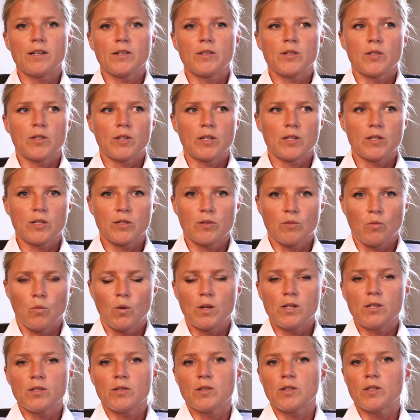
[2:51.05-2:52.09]
is this?
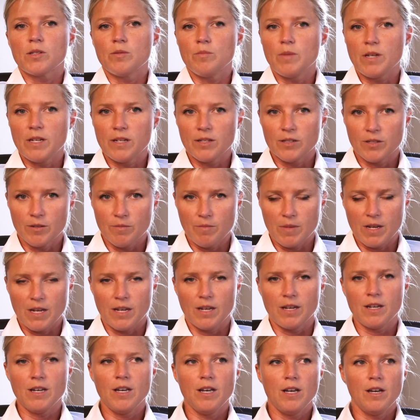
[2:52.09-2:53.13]
What does this mean to
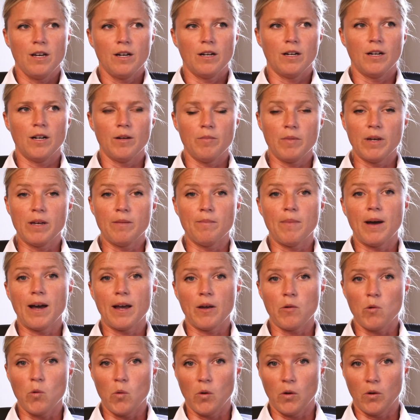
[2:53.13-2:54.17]
me in
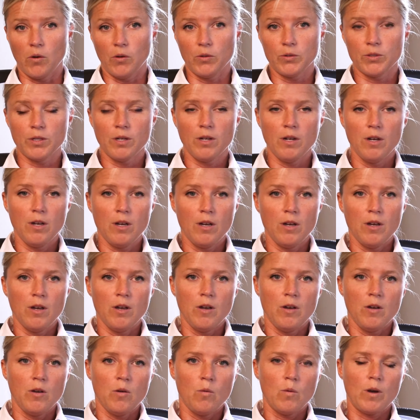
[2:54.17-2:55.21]
my world?
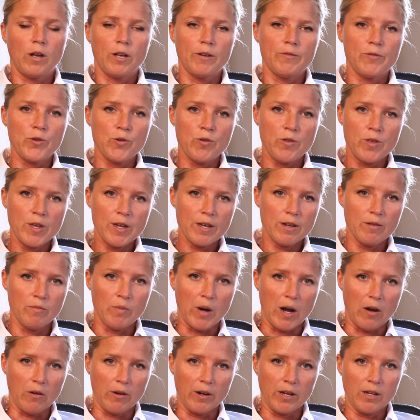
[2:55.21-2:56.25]
Well, if you think
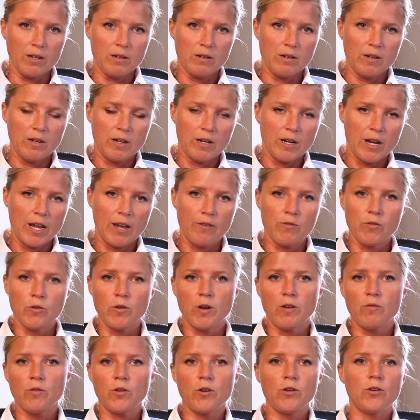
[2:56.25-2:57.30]
about it, have you
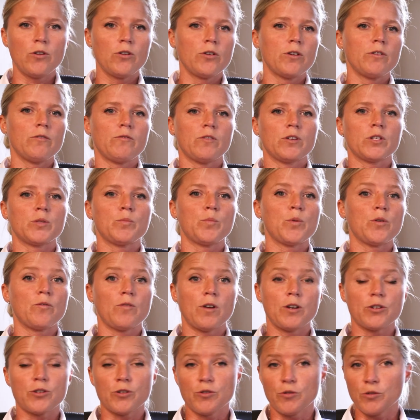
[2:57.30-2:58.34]
ever heard of a
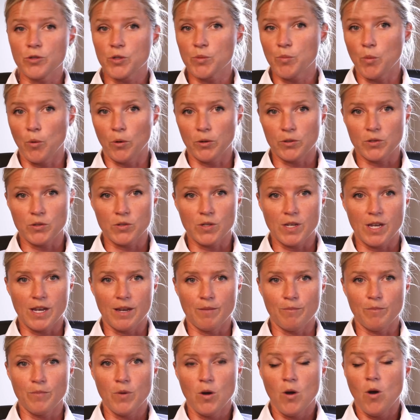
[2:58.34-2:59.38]
professional sports
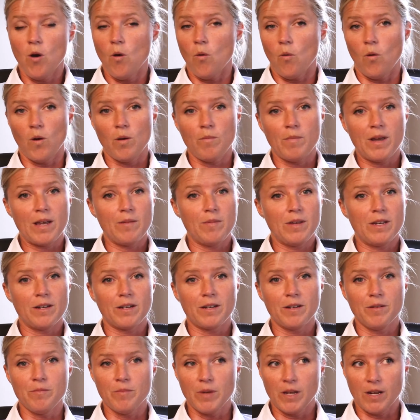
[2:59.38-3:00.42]
team, or maybe a
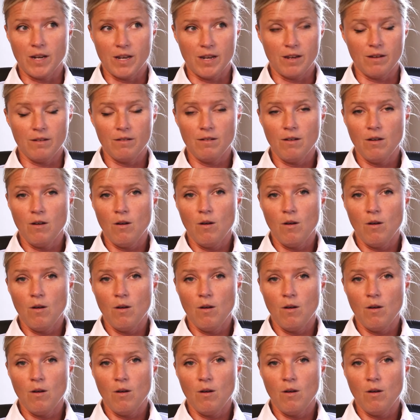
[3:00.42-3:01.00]
committee,